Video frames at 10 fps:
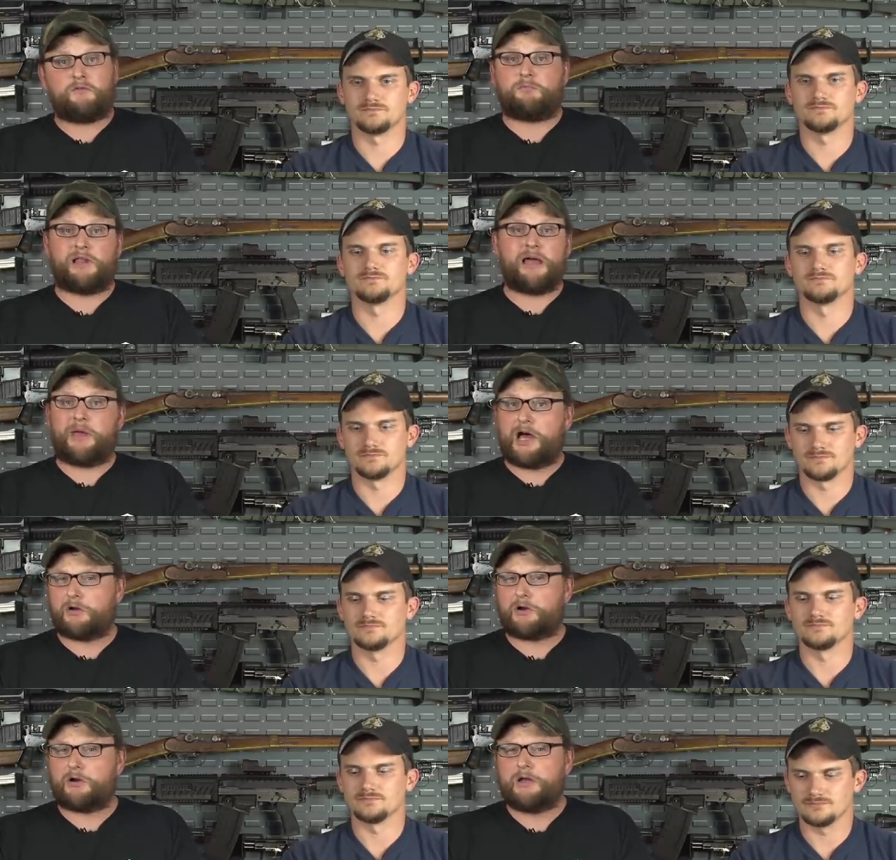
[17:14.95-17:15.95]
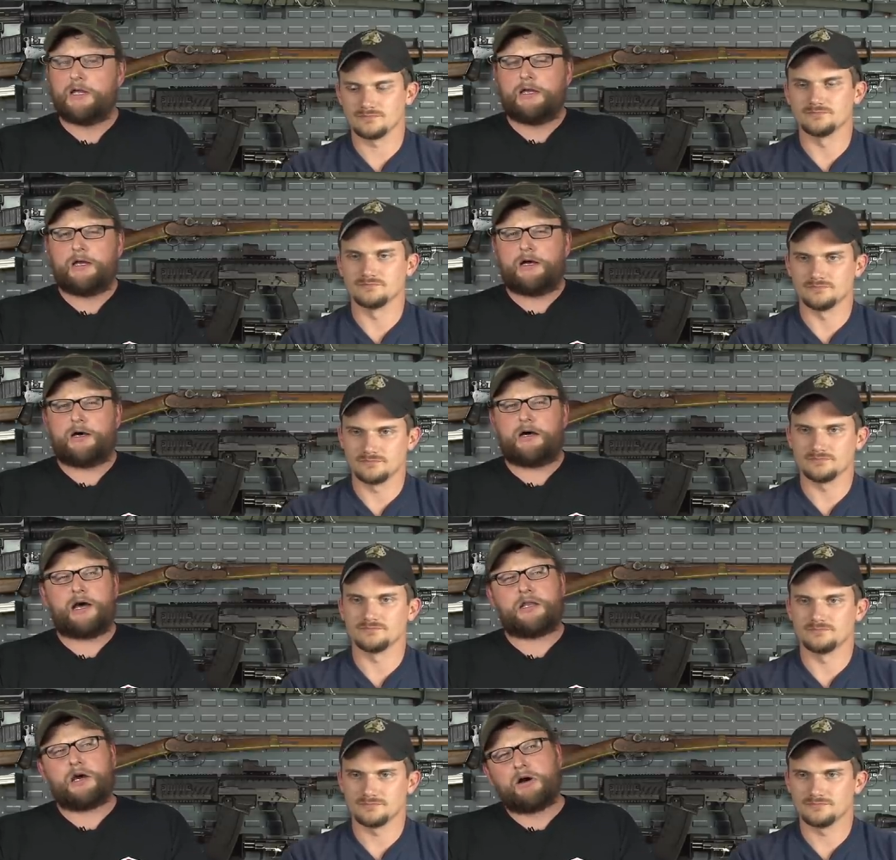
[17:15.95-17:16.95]
Speaker 1: with black powder. Uh,
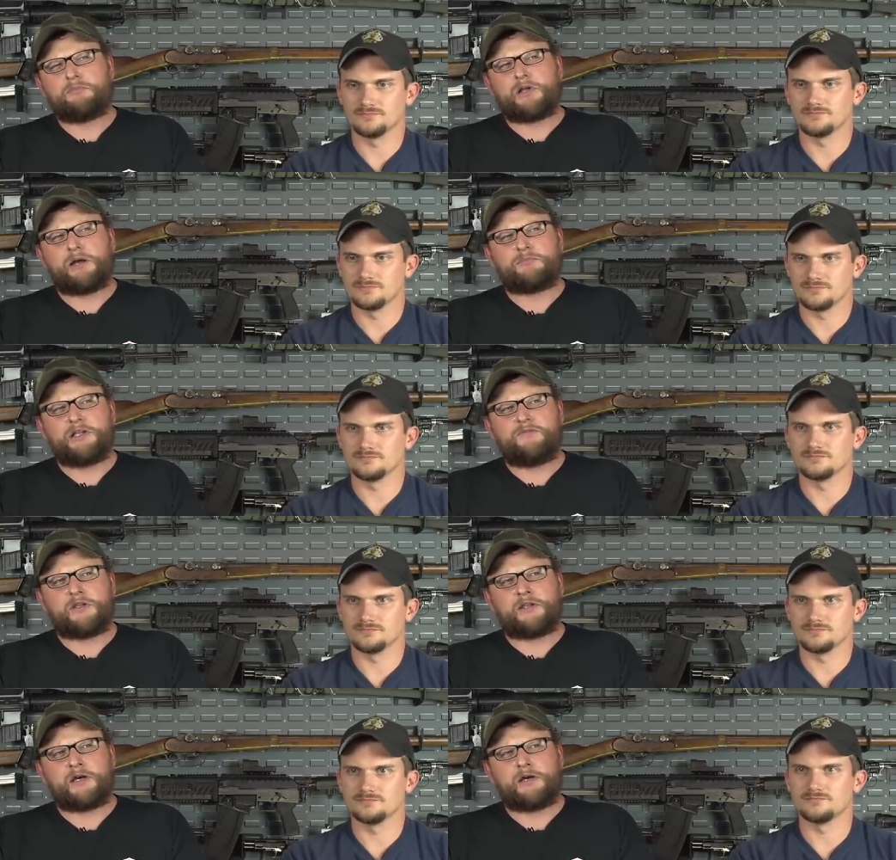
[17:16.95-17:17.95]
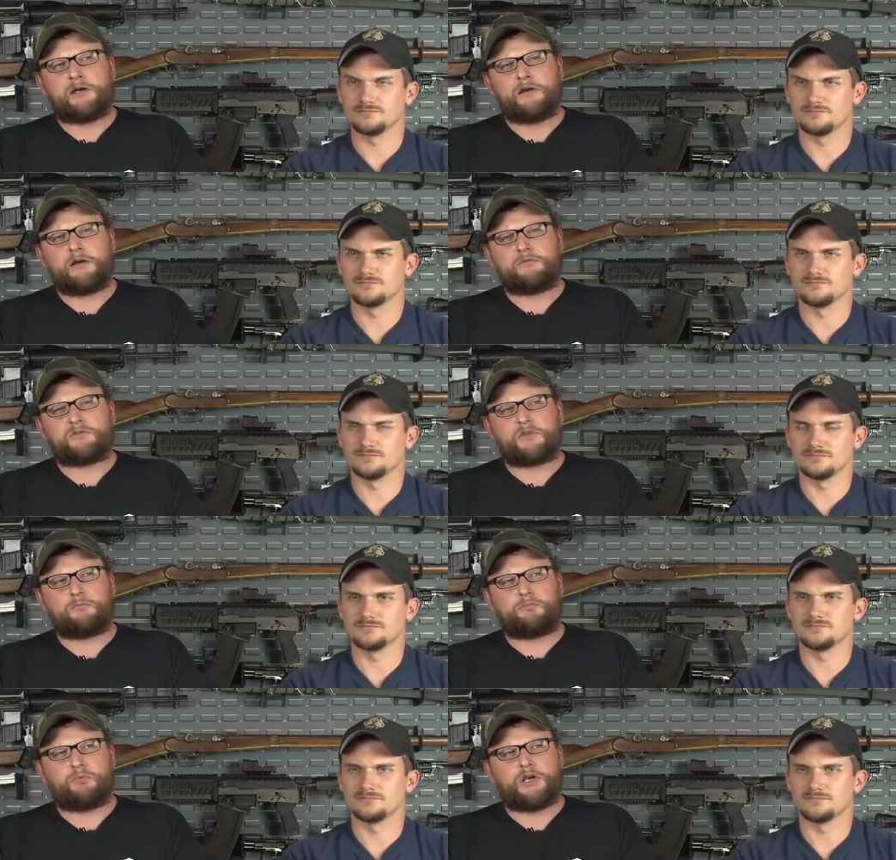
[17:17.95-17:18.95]
I know I'm, I'm leaving, uh, was
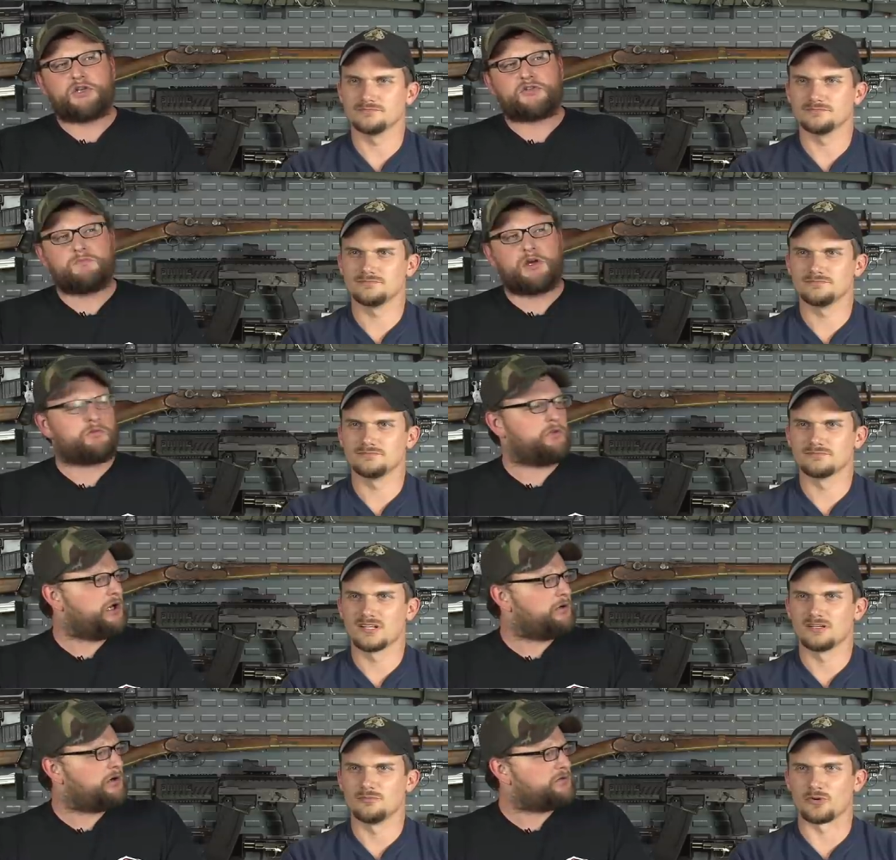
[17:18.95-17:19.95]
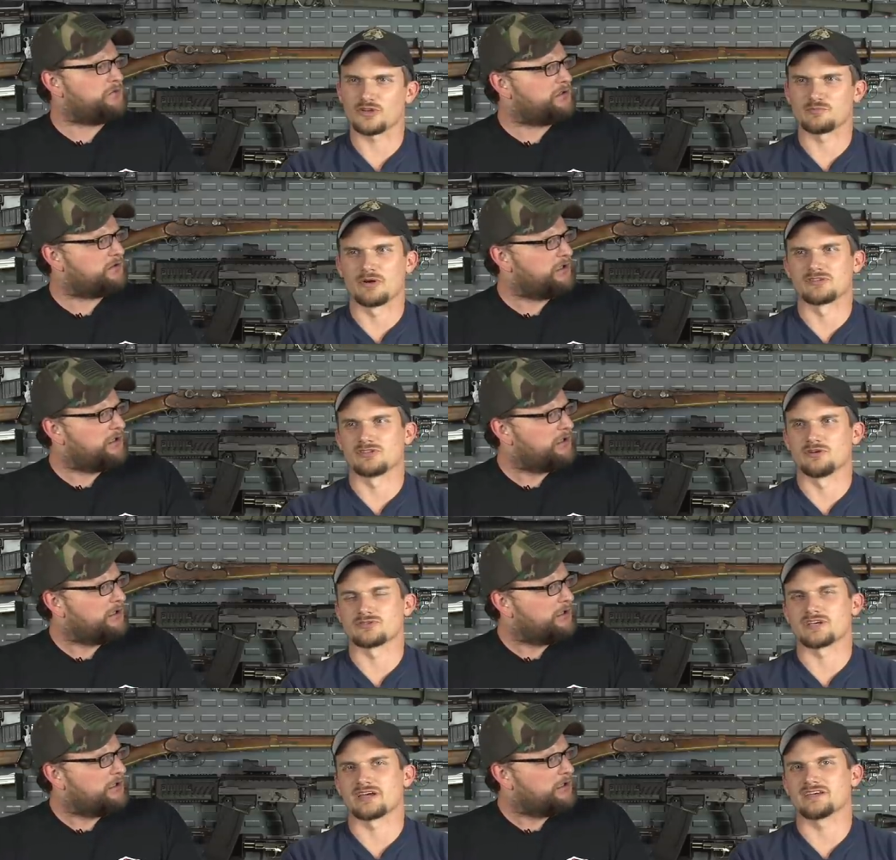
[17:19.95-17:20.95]
it British muzzle loaders?
Speaker 2: British muzzle
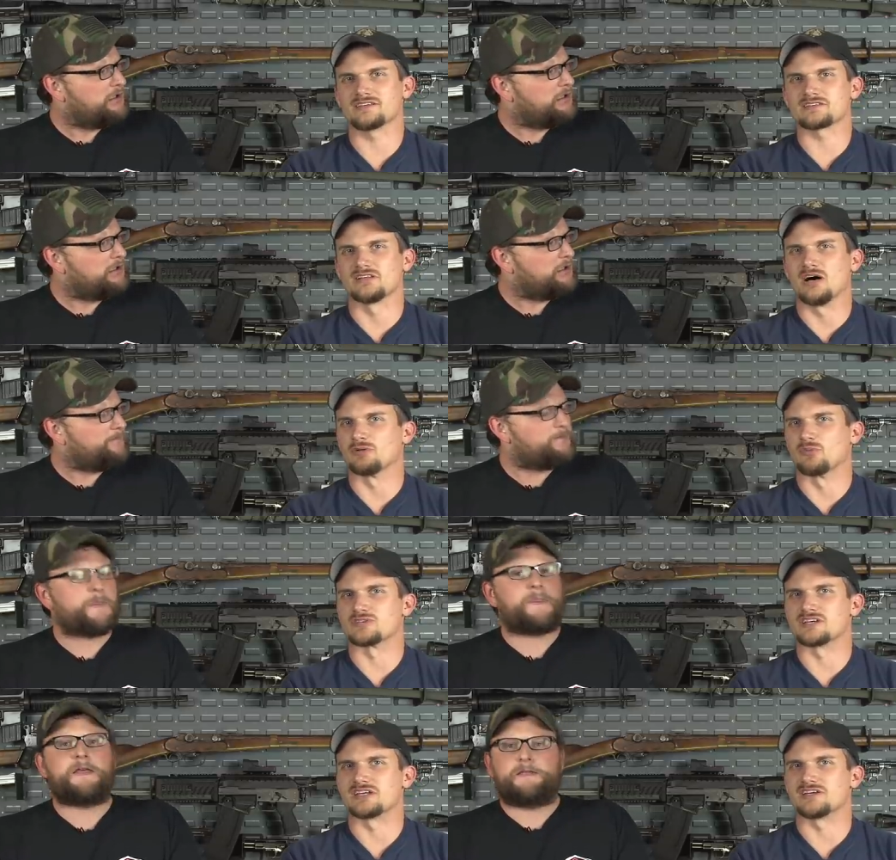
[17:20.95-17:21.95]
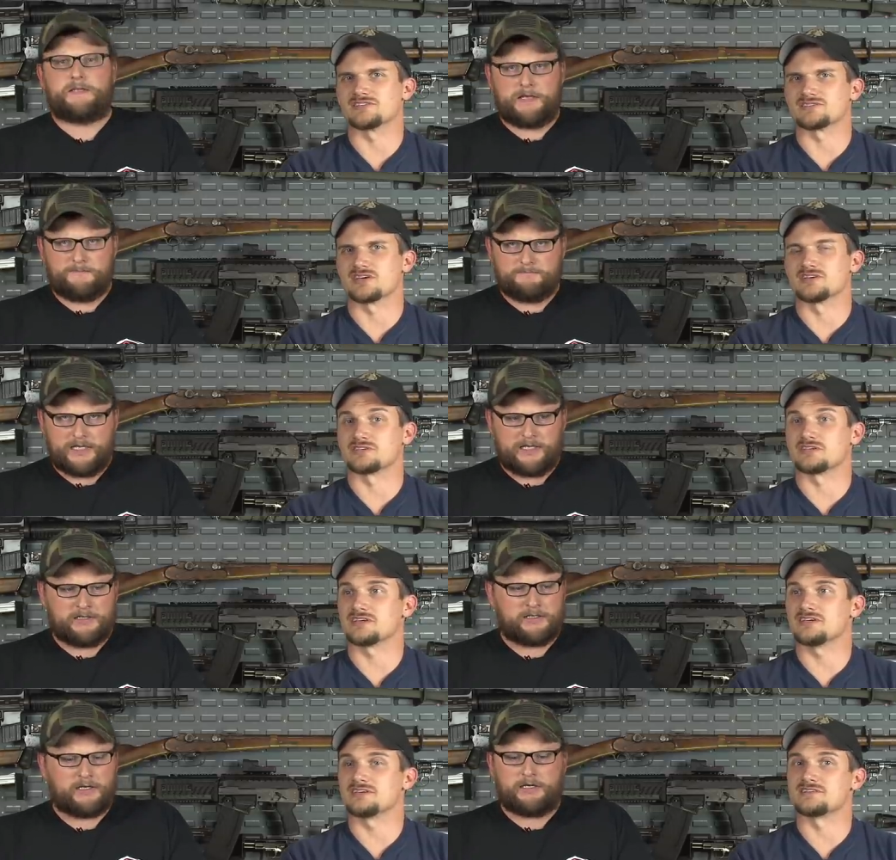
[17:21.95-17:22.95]
loaders, yeah. He does a lot with the Martinis
Speaker 1: yep. and such.
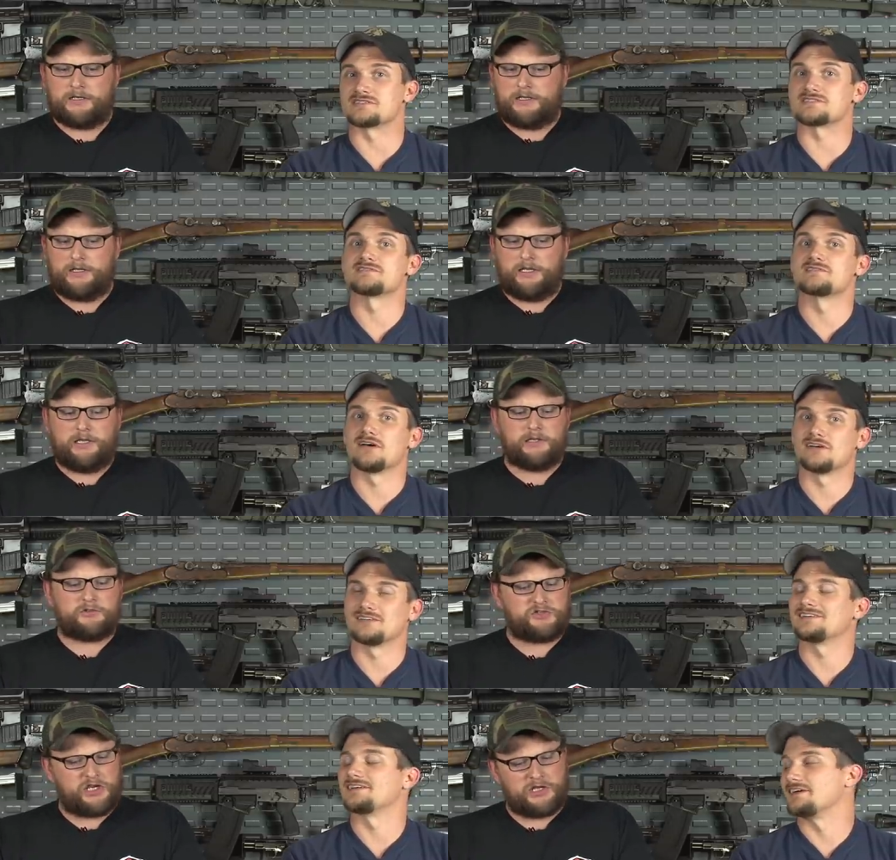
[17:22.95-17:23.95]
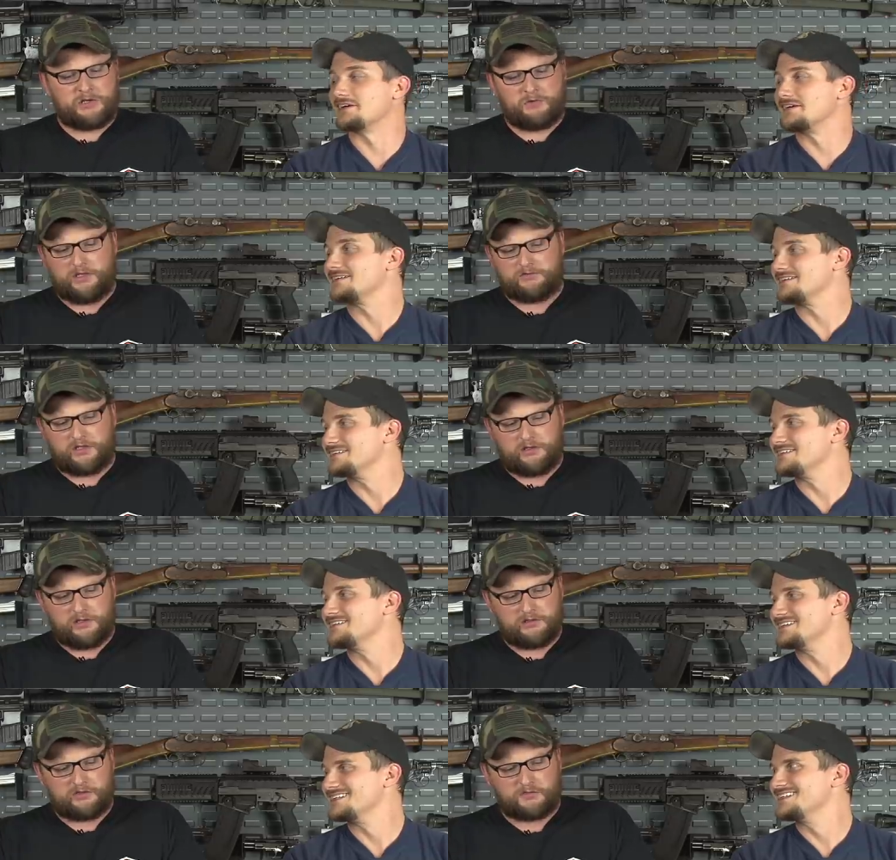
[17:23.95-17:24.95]
And, and he uh, is, his channel yeah. is
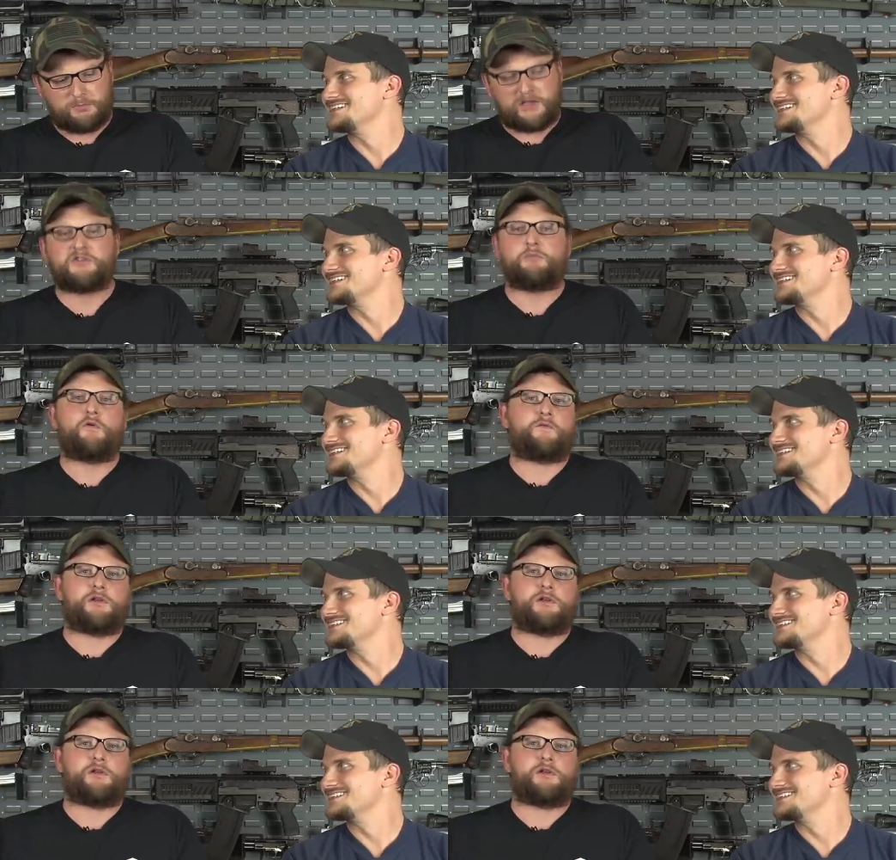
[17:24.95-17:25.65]
indispensable for